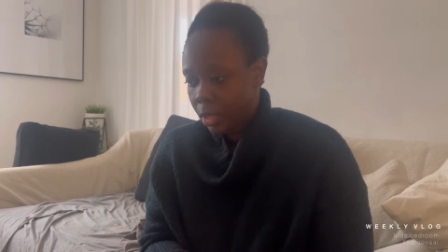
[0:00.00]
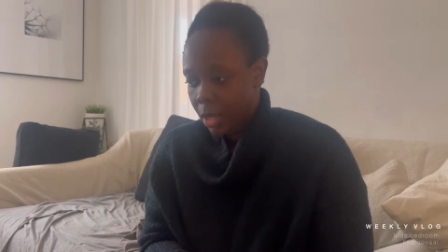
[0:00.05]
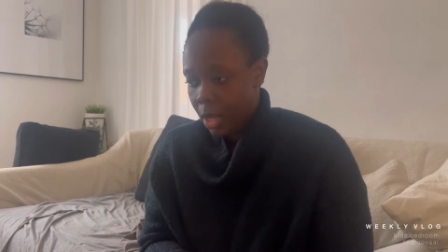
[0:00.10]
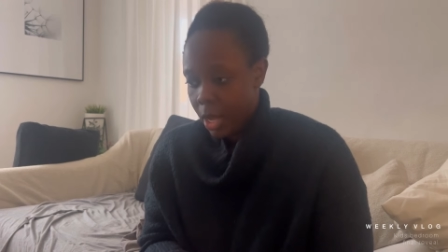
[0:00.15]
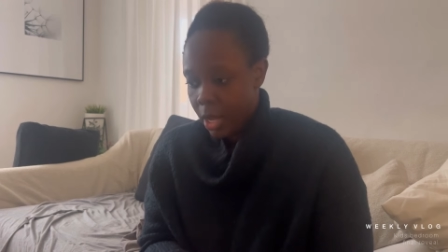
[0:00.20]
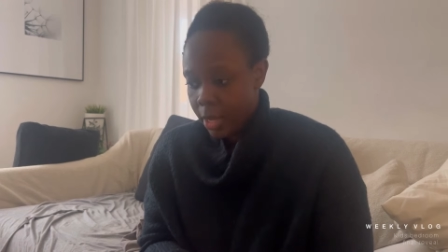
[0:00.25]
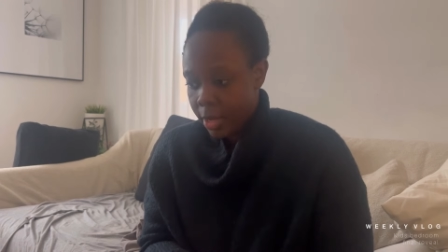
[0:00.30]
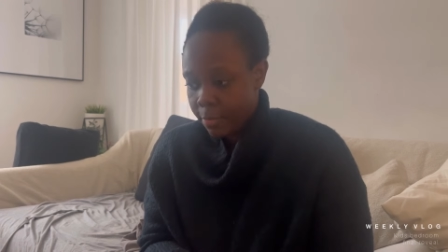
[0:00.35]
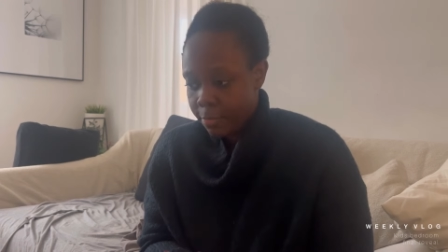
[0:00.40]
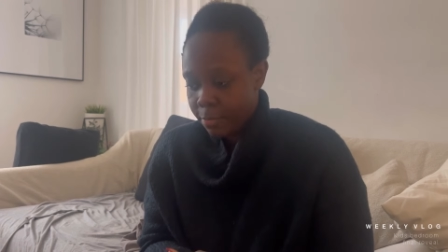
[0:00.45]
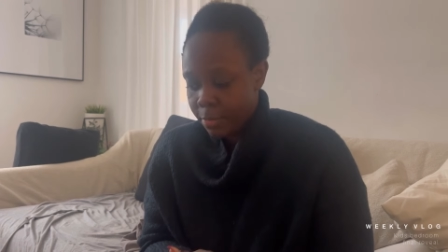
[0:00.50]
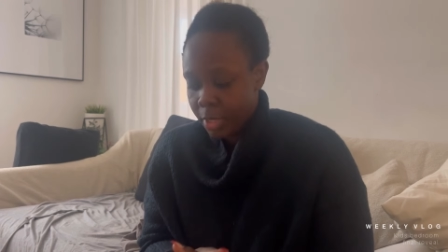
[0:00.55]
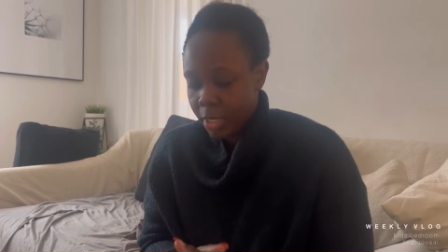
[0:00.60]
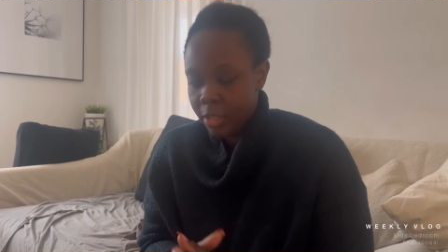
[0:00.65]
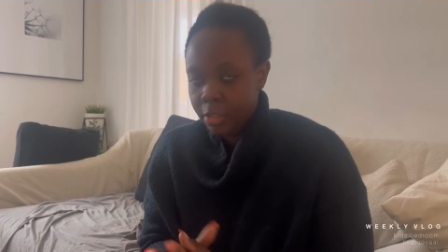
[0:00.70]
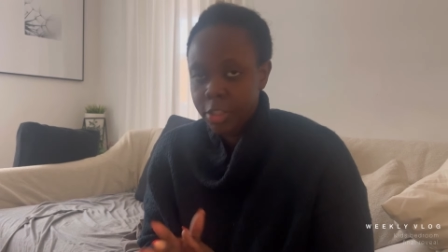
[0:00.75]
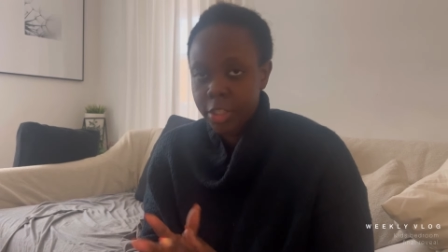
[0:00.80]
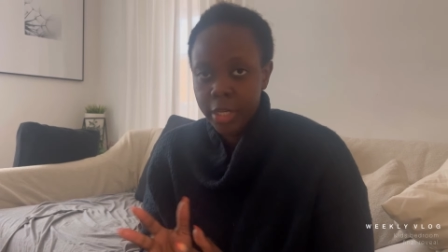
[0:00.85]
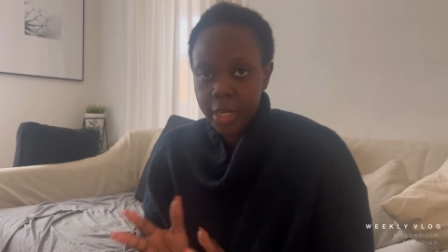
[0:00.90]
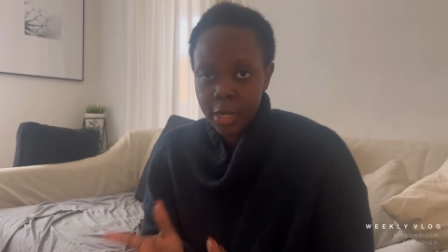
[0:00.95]
Um,
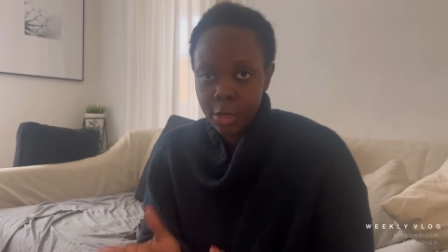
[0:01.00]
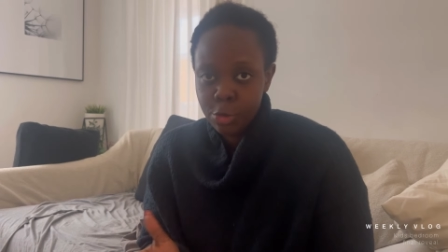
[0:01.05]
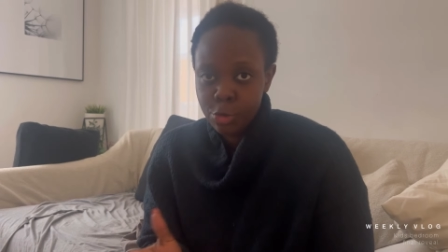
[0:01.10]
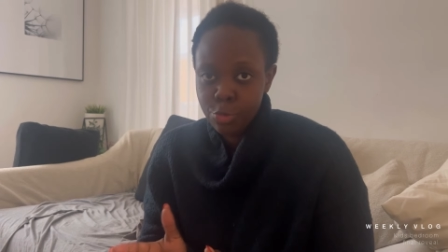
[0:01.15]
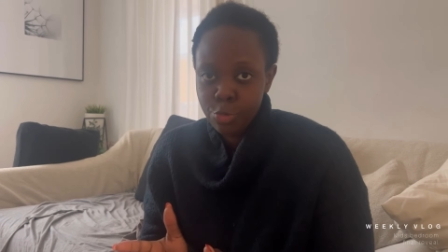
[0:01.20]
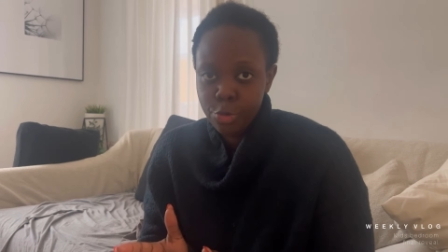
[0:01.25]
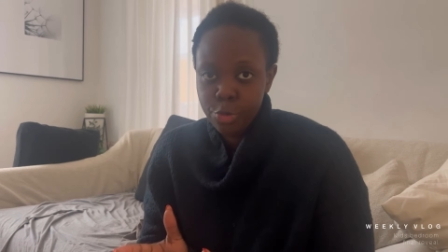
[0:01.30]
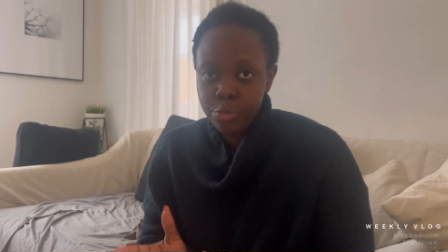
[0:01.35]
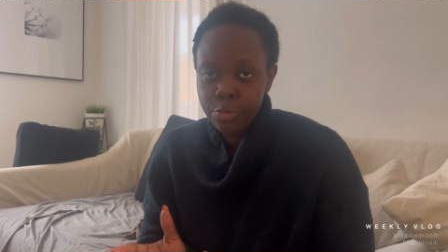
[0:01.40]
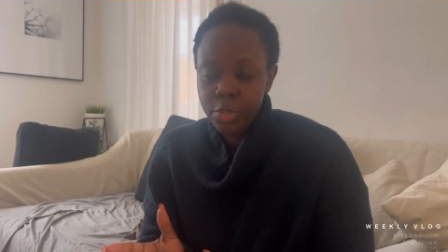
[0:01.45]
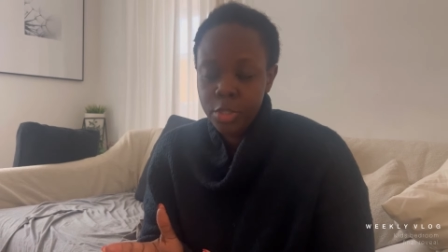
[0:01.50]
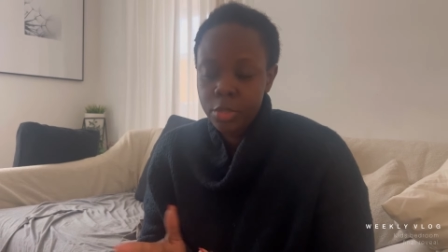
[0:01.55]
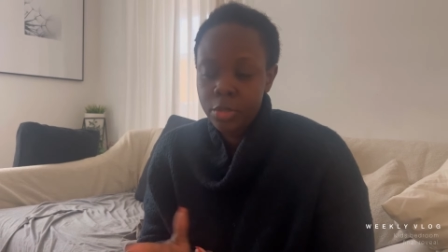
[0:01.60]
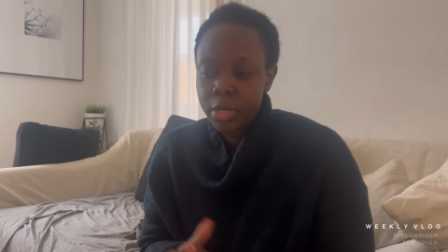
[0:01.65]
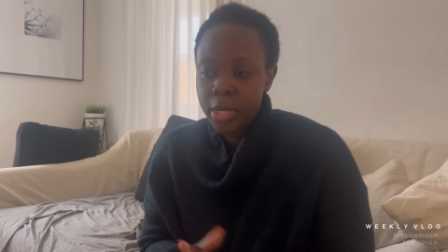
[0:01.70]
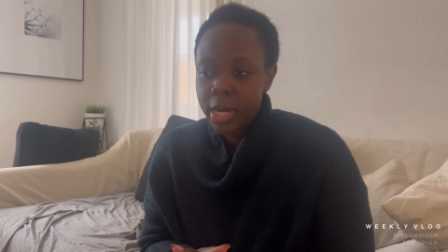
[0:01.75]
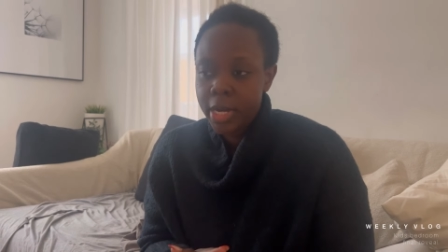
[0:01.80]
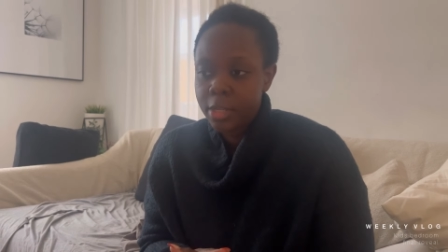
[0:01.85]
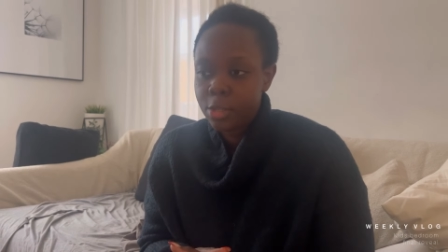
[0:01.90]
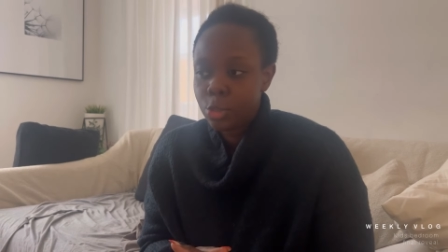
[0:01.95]
JL's room, you
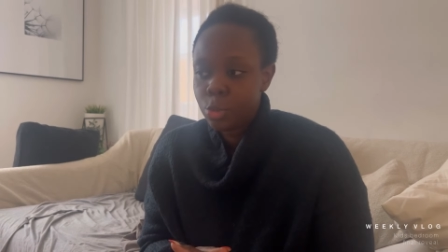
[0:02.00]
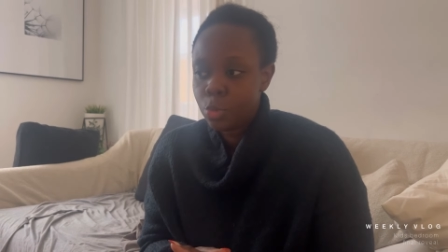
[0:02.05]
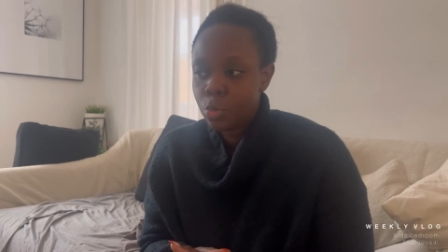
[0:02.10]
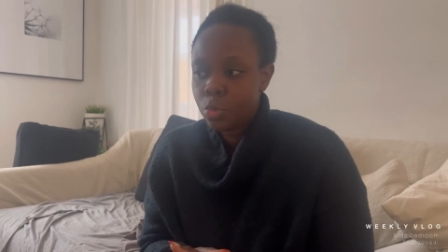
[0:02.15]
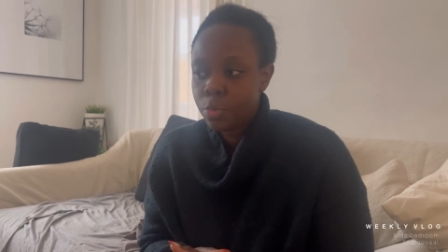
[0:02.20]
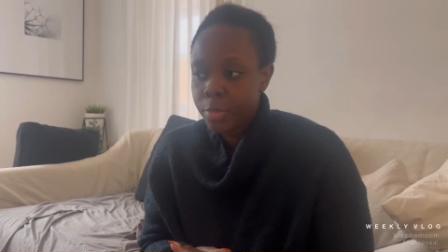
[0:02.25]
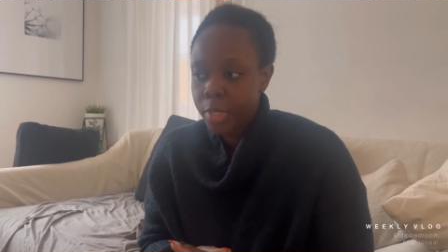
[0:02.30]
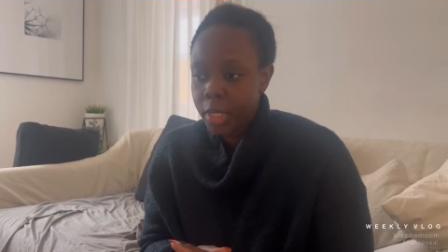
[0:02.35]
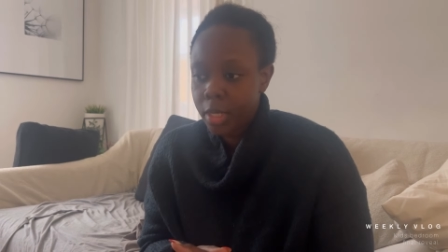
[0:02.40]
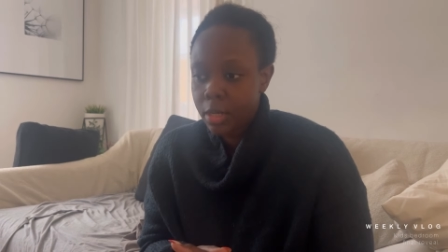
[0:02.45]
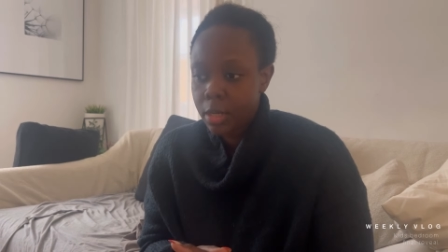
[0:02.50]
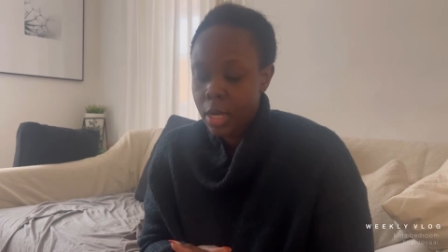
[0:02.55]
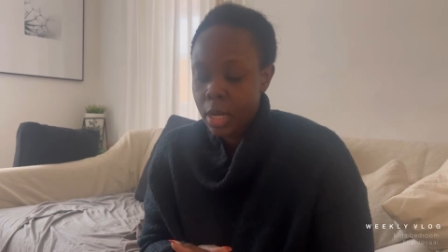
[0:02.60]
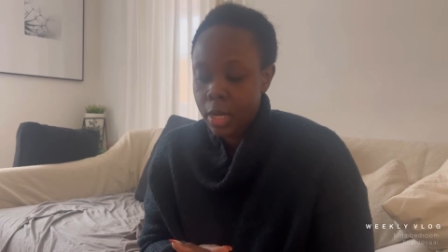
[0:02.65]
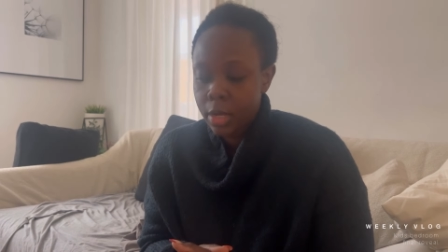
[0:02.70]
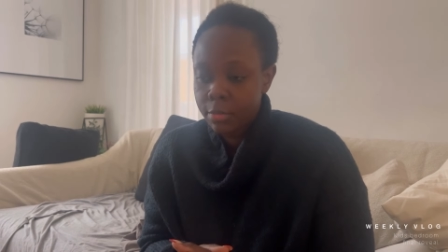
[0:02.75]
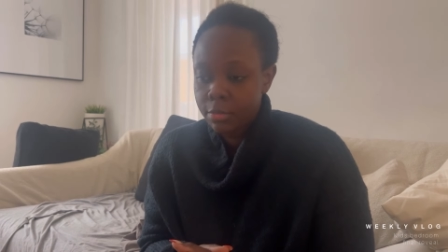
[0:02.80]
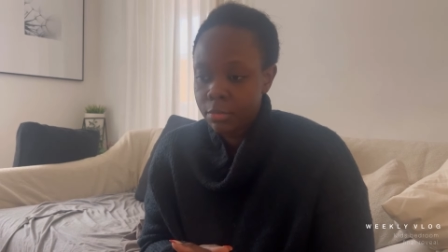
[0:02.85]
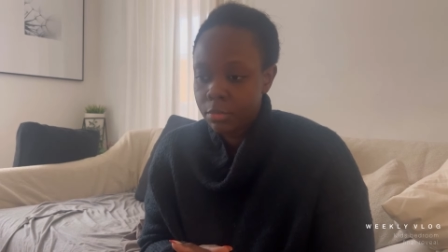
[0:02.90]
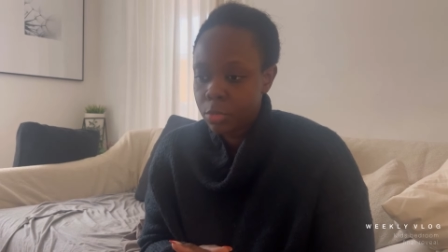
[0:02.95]
guys saw me
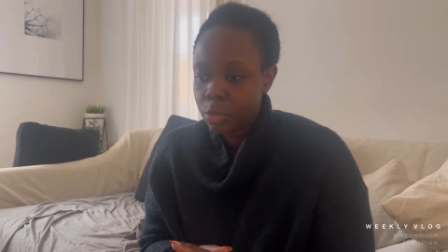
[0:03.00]
um,